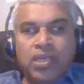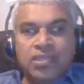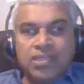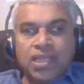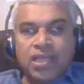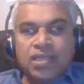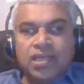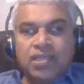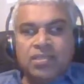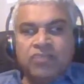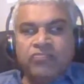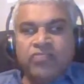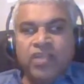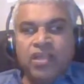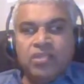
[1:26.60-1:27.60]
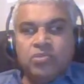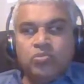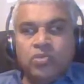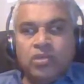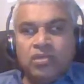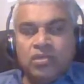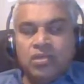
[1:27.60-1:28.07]
exactly the fields
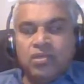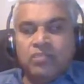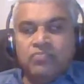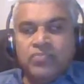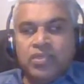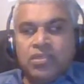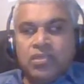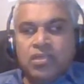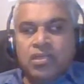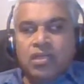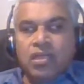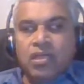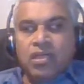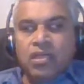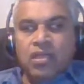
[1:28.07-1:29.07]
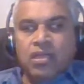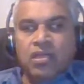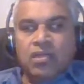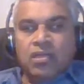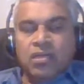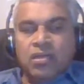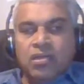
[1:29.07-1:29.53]
work.
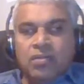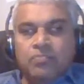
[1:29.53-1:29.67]
And